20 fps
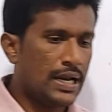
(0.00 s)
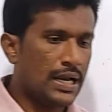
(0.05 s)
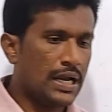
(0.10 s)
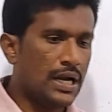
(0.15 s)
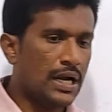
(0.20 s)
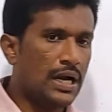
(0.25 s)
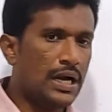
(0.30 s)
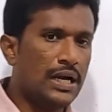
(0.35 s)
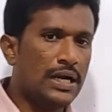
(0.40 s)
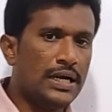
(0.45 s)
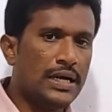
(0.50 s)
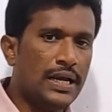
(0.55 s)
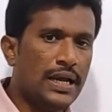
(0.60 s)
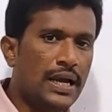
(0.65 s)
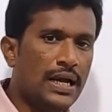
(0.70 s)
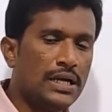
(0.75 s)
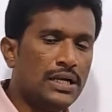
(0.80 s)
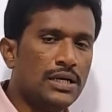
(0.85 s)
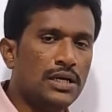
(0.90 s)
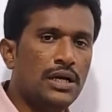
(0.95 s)

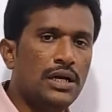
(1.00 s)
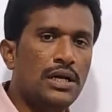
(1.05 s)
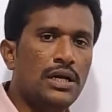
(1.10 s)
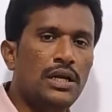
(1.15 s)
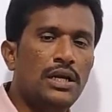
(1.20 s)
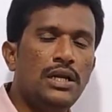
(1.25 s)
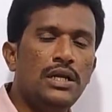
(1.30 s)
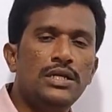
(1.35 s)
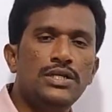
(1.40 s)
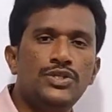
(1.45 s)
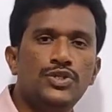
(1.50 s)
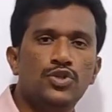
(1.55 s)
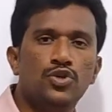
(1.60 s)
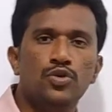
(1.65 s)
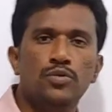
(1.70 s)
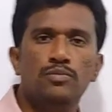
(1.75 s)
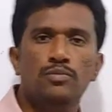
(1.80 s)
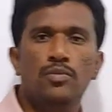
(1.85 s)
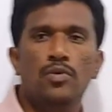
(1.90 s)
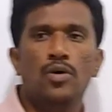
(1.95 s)
contact leads
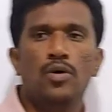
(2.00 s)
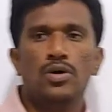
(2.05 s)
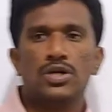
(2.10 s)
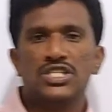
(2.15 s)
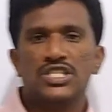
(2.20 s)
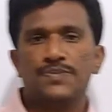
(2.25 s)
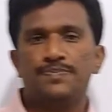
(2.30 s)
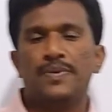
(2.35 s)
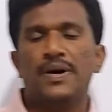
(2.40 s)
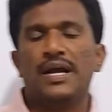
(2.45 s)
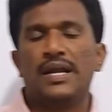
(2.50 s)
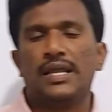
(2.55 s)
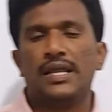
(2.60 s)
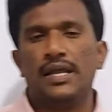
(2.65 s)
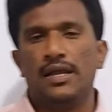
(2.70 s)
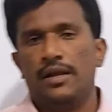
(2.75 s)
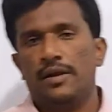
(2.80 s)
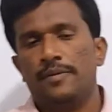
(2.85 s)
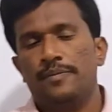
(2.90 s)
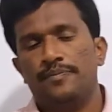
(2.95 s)
to more
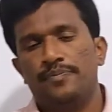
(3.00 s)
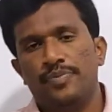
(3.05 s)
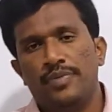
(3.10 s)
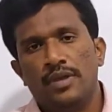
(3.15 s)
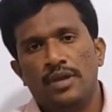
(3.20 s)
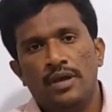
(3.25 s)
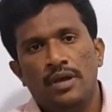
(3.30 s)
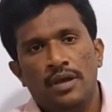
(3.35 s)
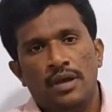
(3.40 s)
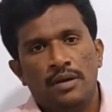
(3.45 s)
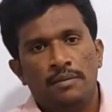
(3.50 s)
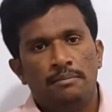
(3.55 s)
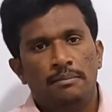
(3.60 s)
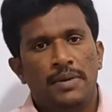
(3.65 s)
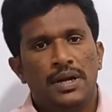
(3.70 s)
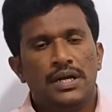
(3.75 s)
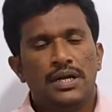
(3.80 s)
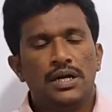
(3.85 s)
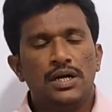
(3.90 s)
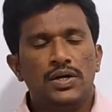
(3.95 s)
sparking.
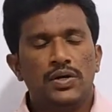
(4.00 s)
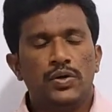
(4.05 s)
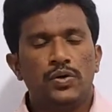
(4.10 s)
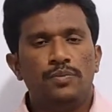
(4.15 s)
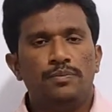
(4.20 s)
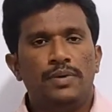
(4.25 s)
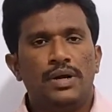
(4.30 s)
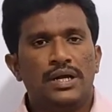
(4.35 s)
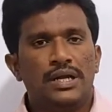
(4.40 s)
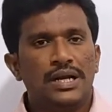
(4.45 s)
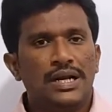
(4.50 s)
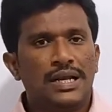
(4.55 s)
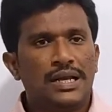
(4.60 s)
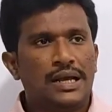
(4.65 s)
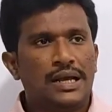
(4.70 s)
Metal to metal